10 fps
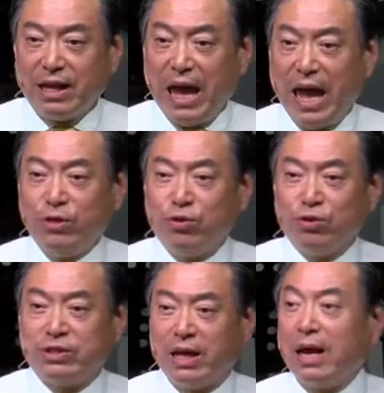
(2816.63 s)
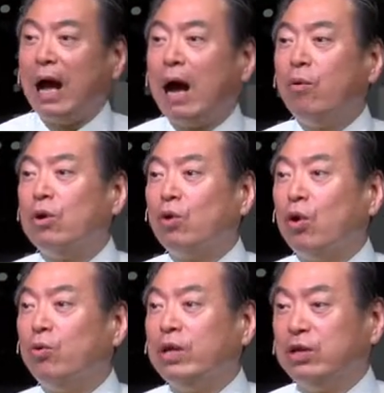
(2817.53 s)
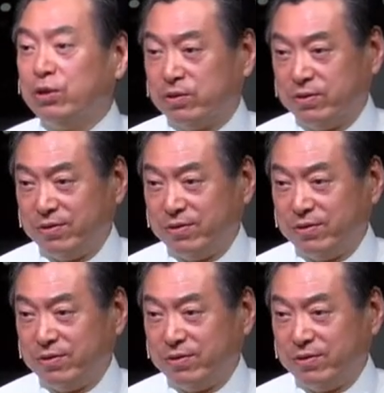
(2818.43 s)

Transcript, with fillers: Andrew said, I will go with you.